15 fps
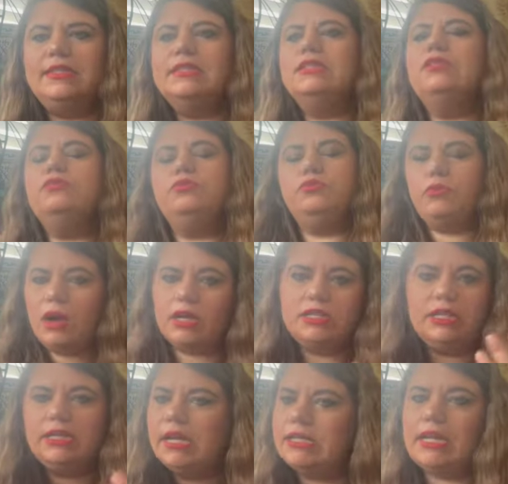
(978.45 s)
And so
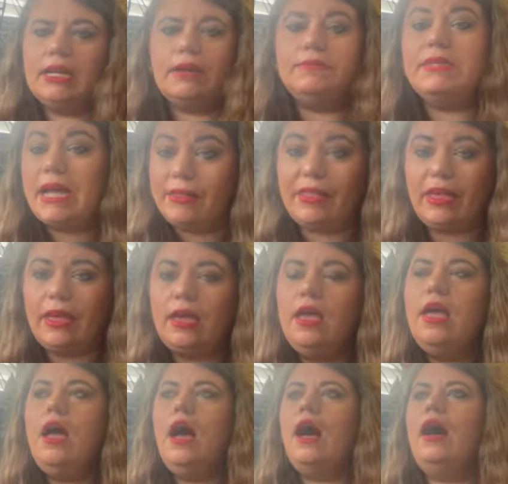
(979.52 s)
Roxy does end up telling
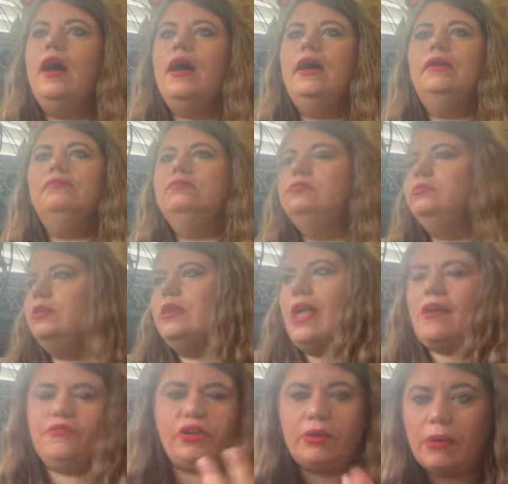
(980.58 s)

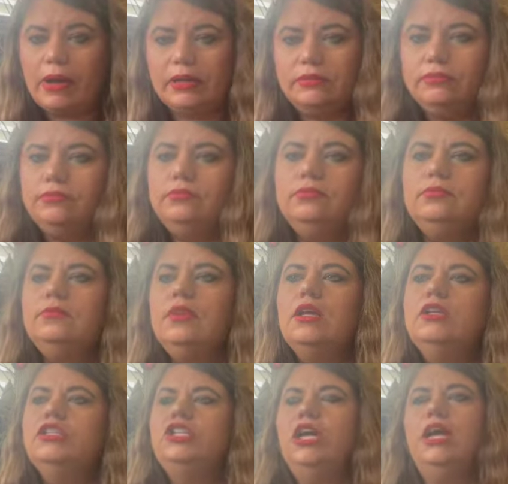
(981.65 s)
everyone.
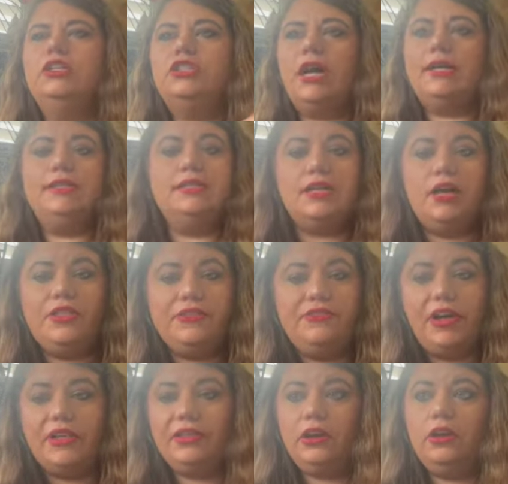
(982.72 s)
She had tried to tell the
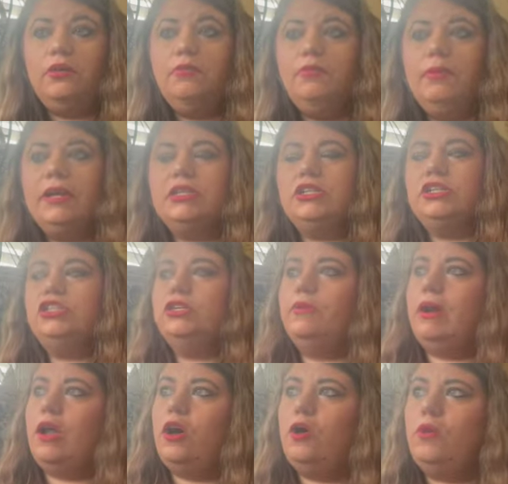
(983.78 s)
father, but she
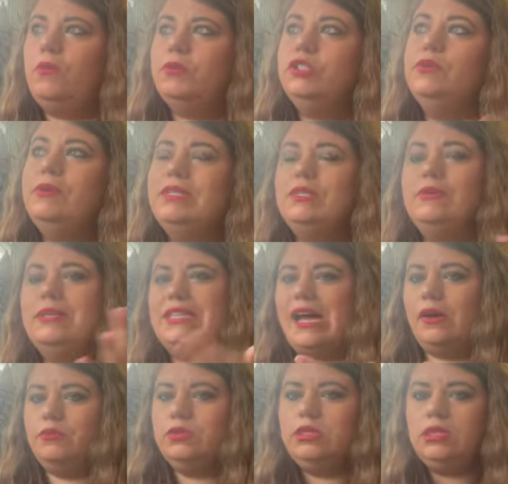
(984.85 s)
went home. She went to his
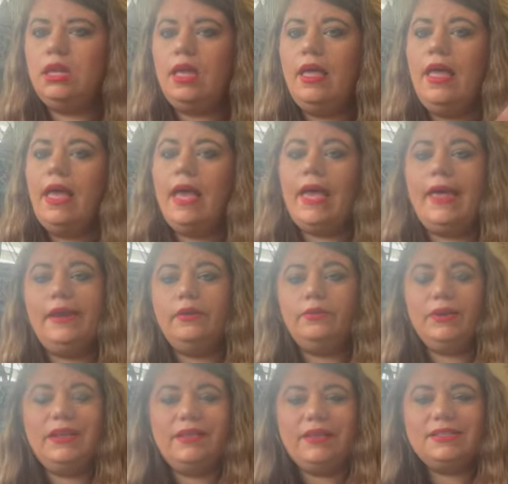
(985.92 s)
house and
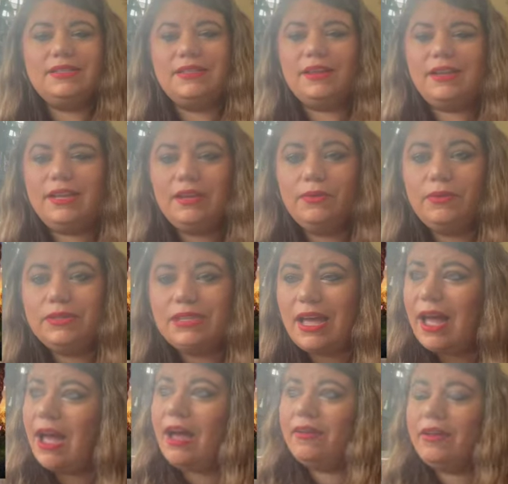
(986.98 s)
realized that she was
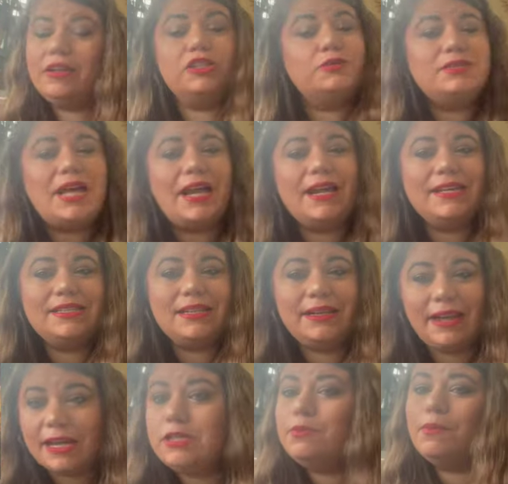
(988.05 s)
at his
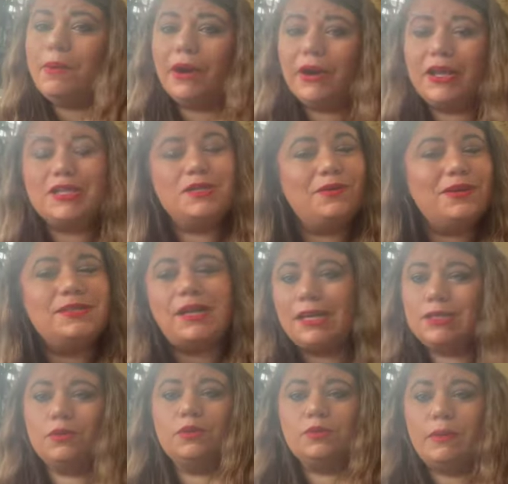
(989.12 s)
engagement party to his high
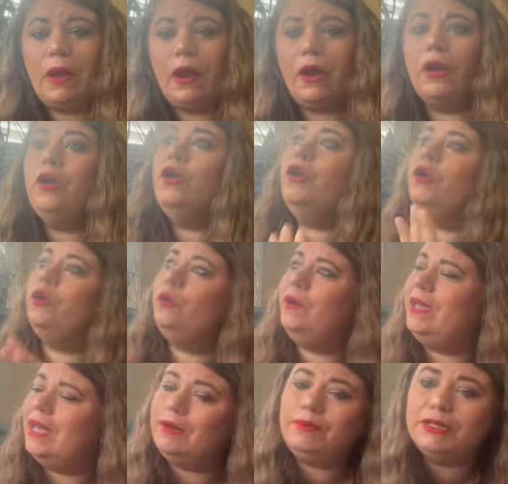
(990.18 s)
school sweetheart, who
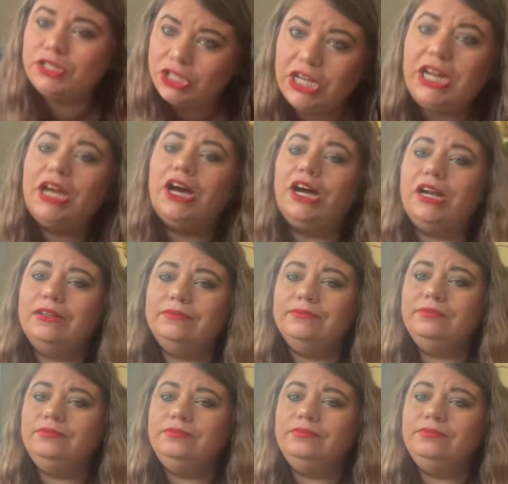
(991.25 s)
he had been cheating on.